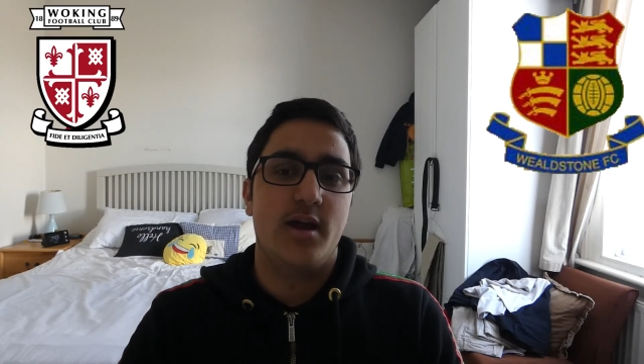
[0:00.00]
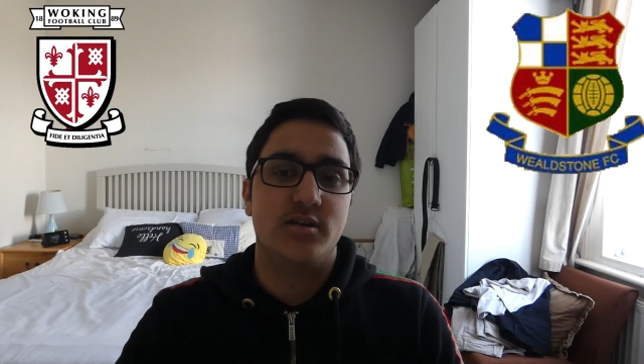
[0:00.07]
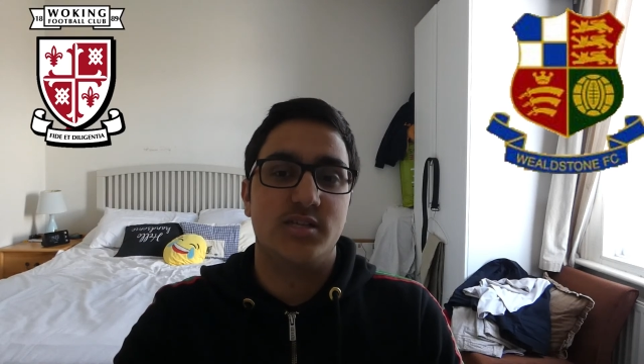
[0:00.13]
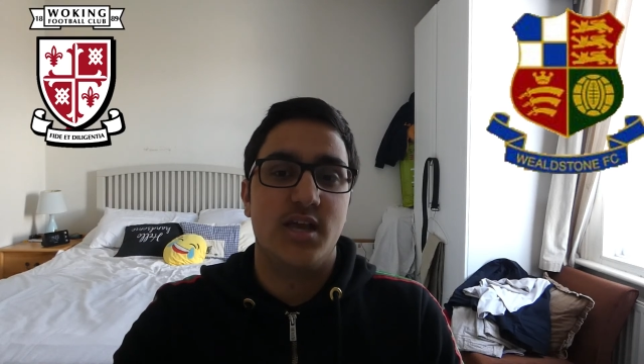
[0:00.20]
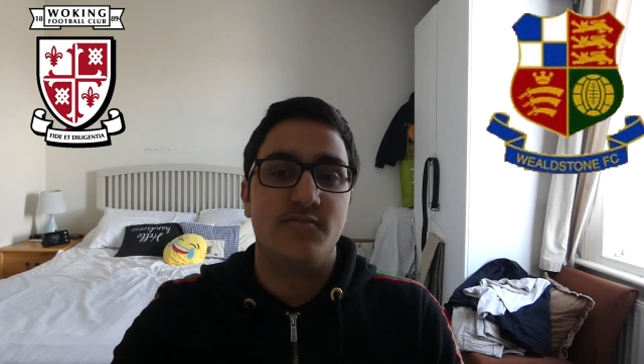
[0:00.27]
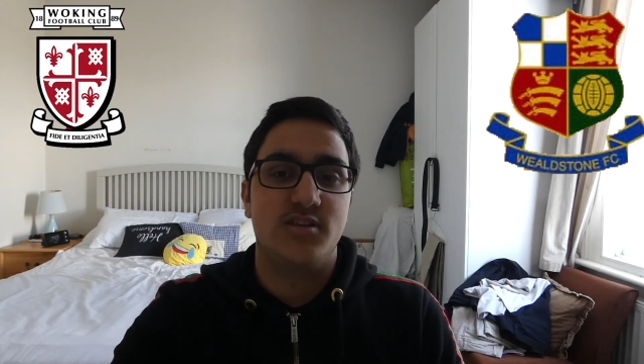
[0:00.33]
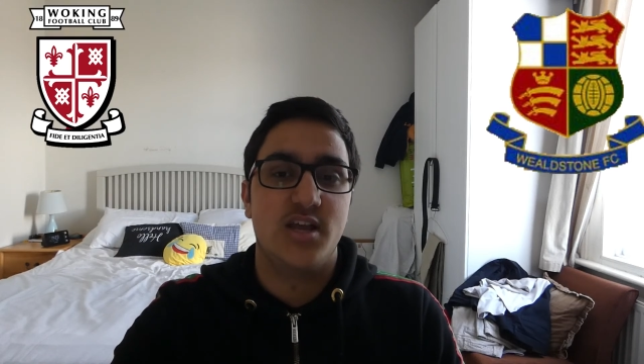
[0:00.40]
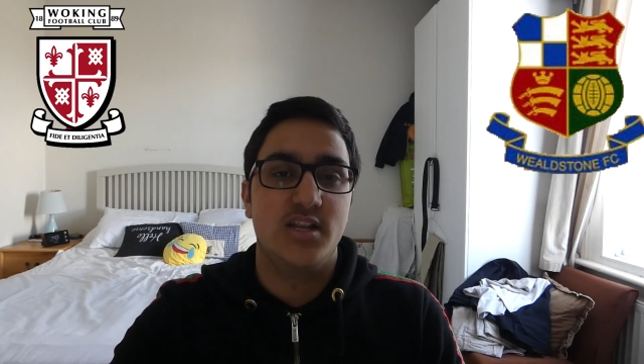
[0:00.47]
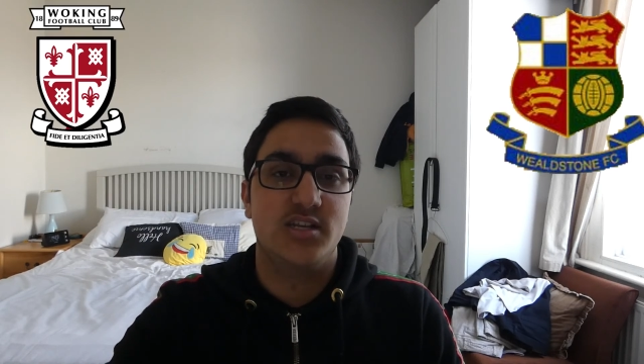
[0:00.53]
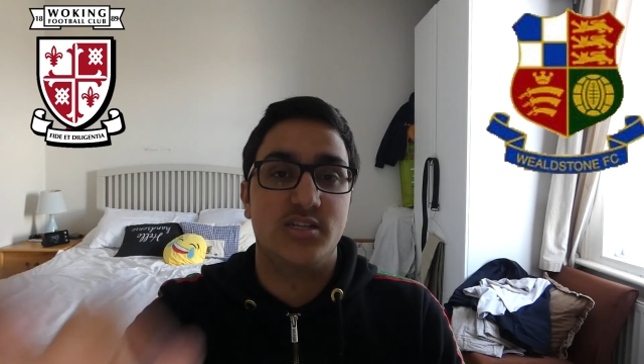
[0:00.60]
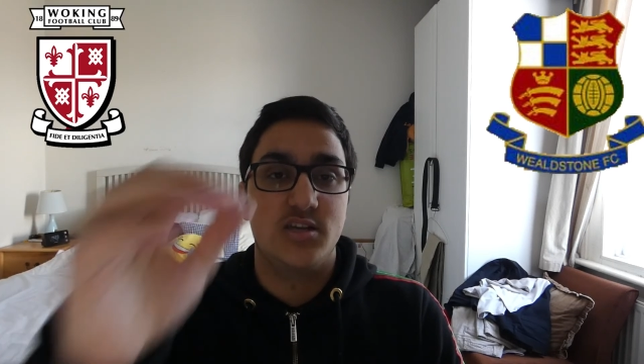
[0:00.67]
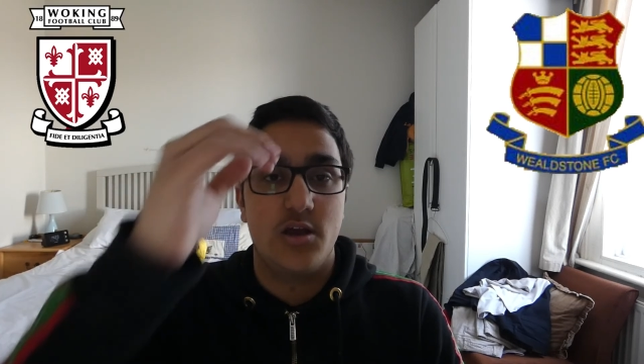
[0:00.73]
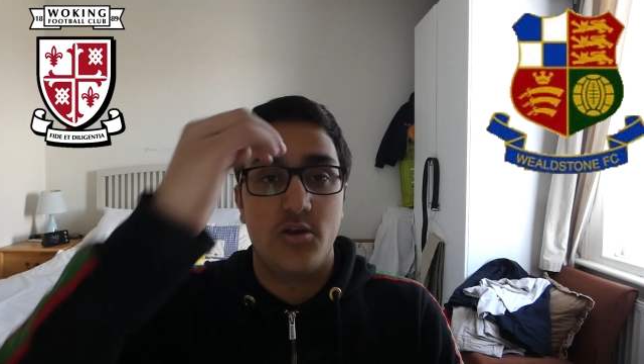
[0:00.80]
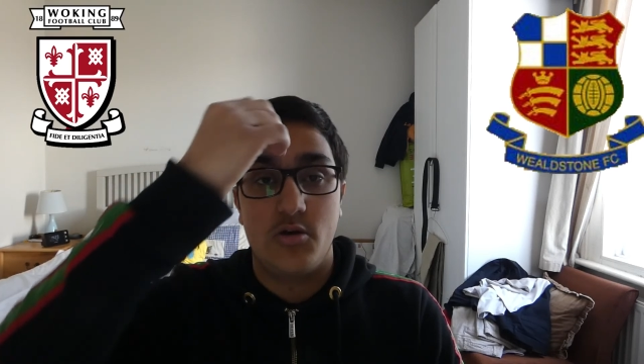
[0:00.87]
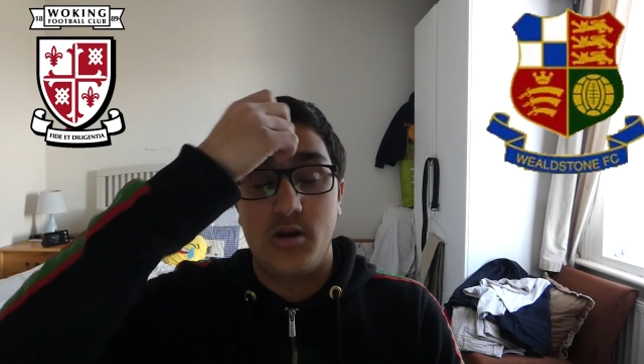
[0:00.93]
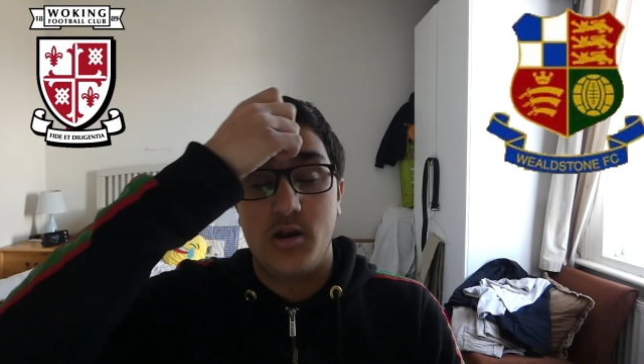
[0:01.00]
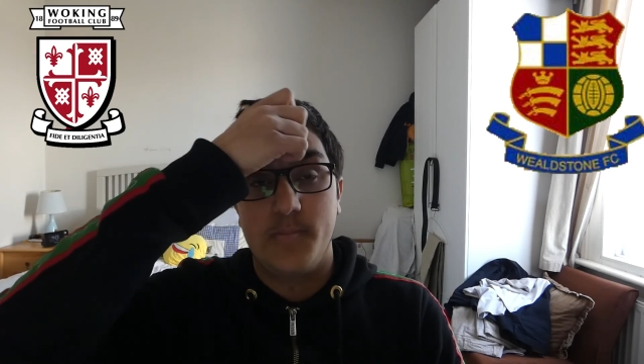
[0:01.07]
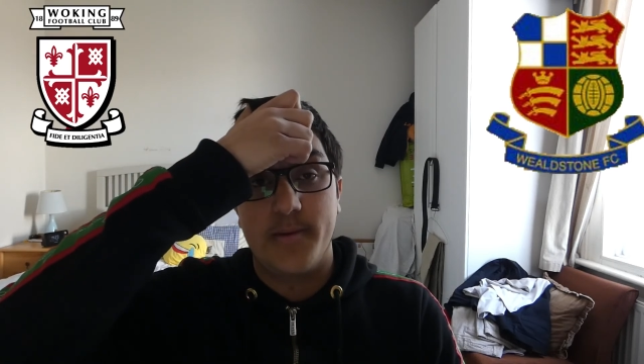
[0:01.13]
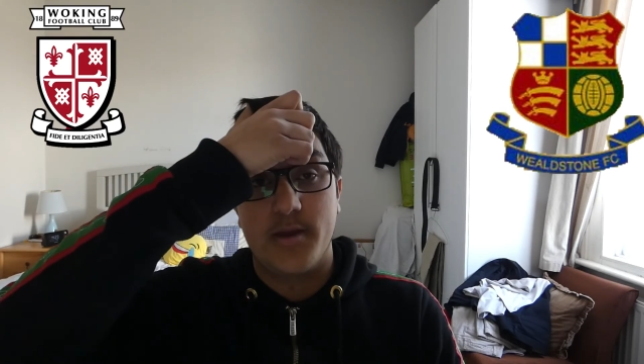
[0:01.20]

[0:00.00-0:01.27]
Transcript: because they have tend to turn it on